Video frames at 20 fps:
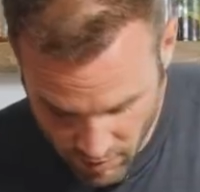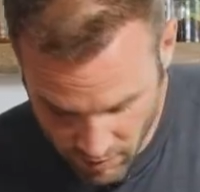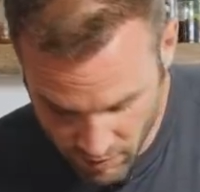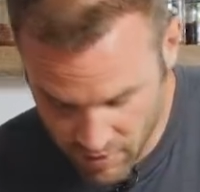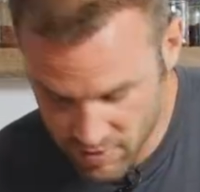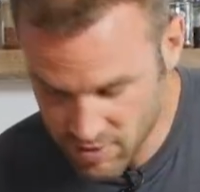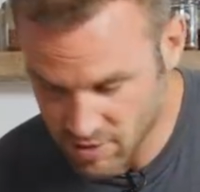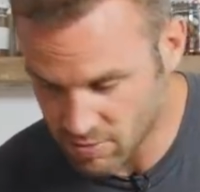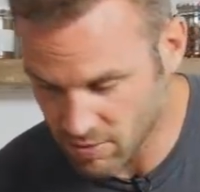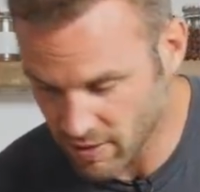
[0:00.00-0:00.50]

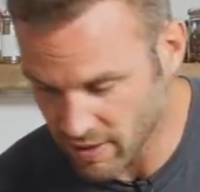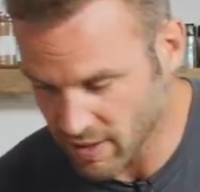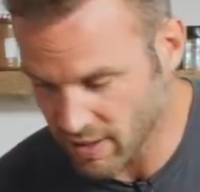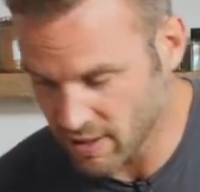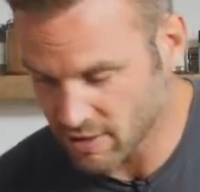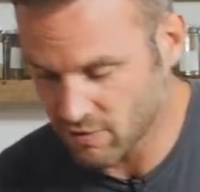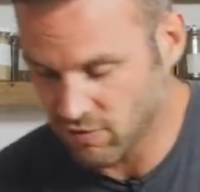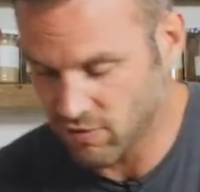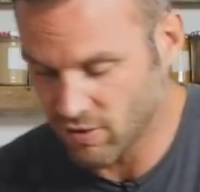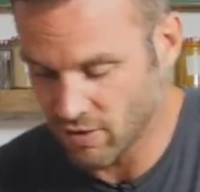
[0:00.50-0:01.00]
This is where it
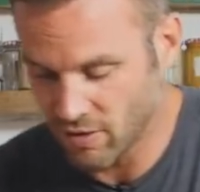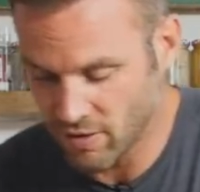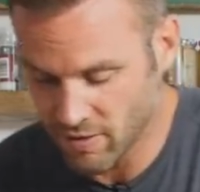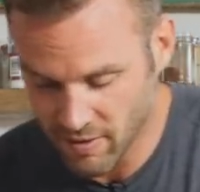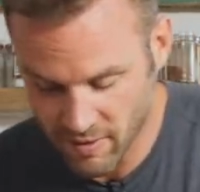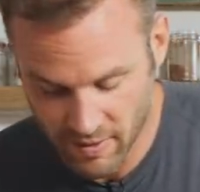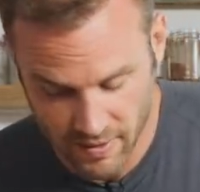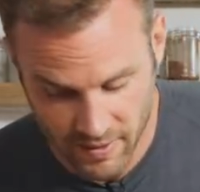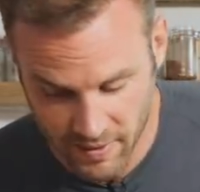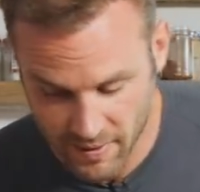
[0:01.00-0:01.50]
gets fun.
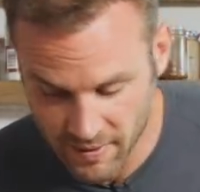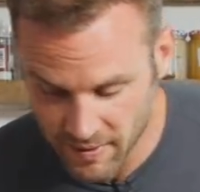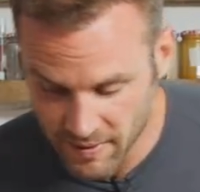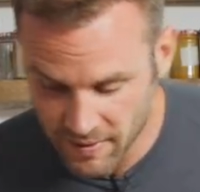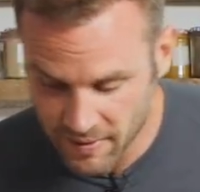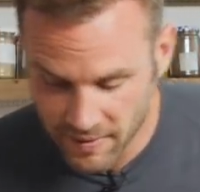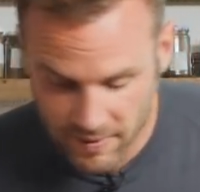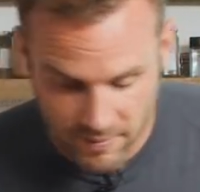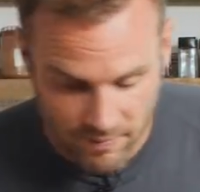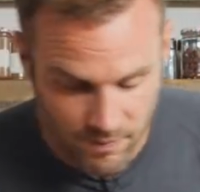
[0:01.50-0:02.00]

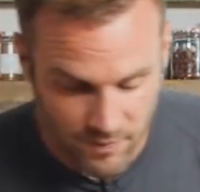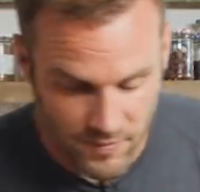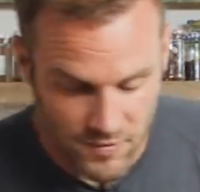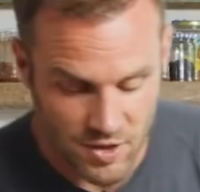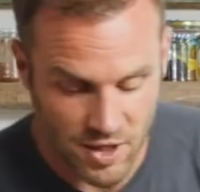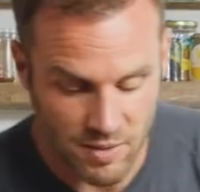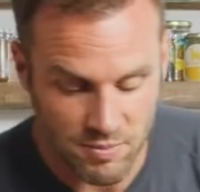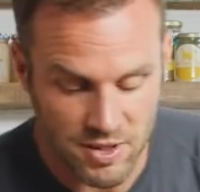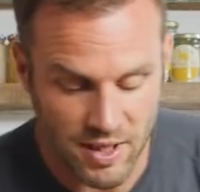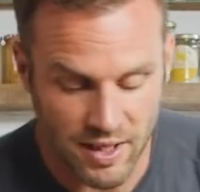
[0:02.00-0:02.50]

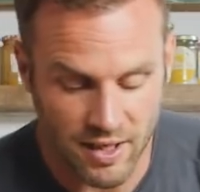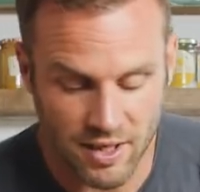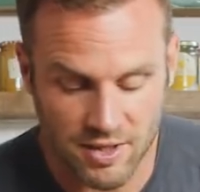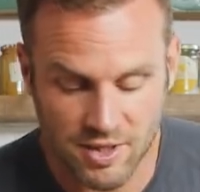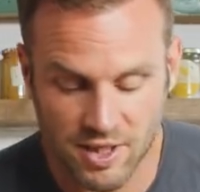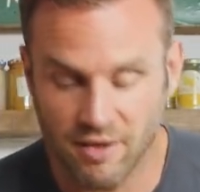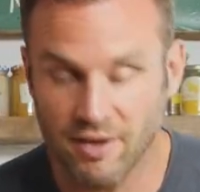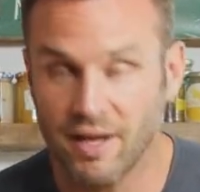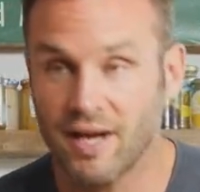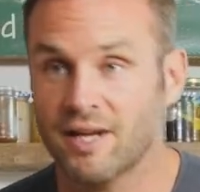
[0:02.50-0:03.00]
Time to take our
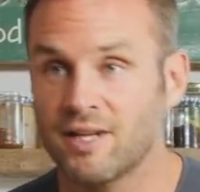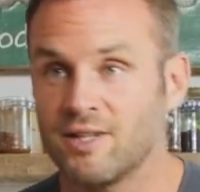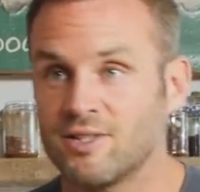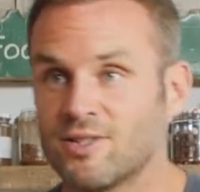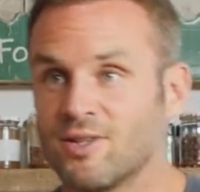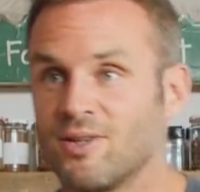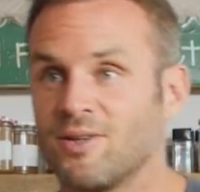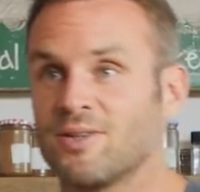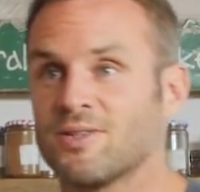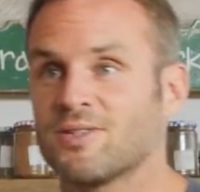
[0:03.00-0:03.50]
teriyaki
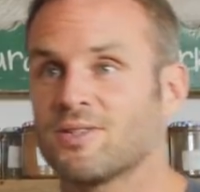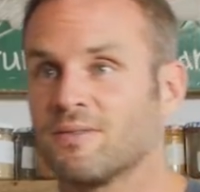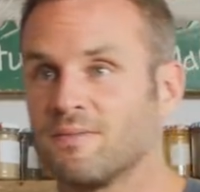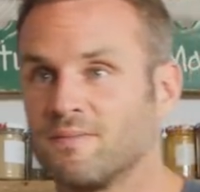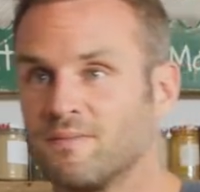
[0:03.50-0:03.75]
sauce.